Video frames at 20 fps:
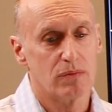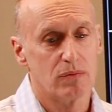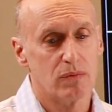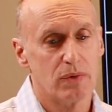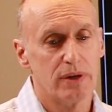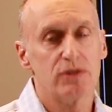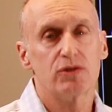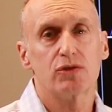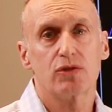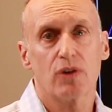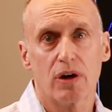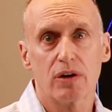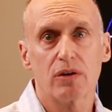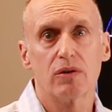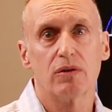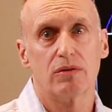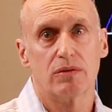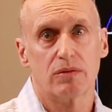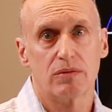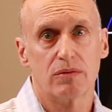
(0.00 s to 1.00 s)
we
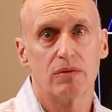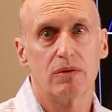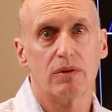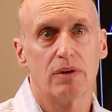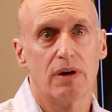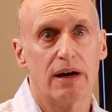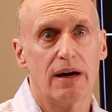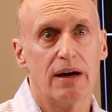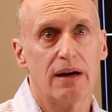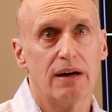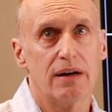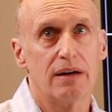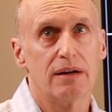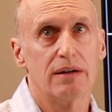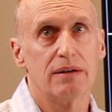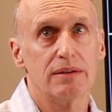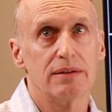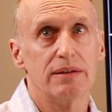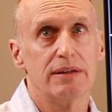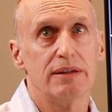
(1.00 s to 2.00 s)
struggle
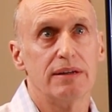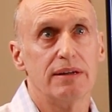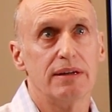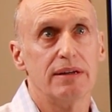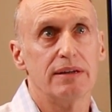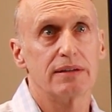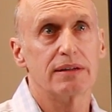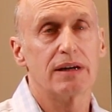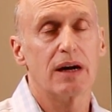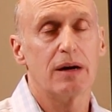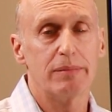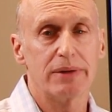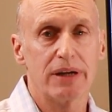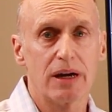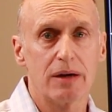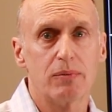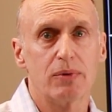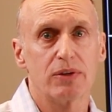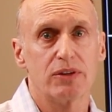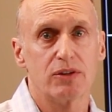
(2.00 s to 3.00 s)
in coming
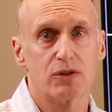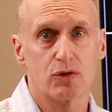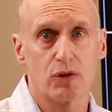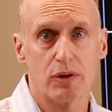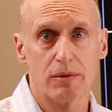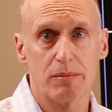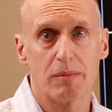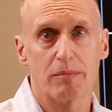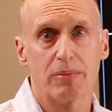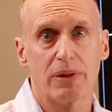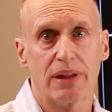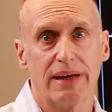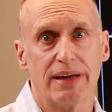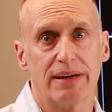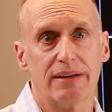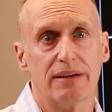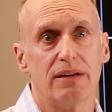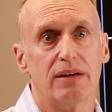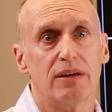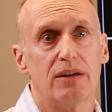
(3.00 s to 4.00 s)
up with a treatment
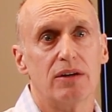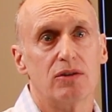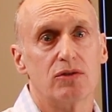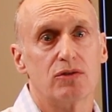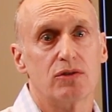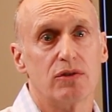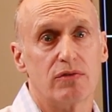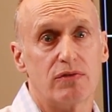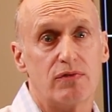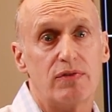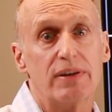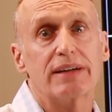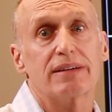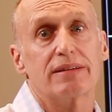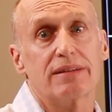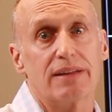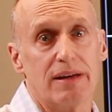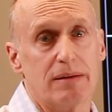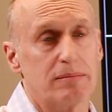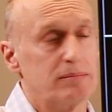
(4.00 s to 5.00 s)
plan to
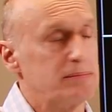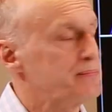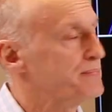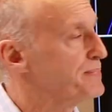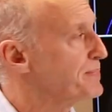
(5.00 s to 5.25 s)
fix them.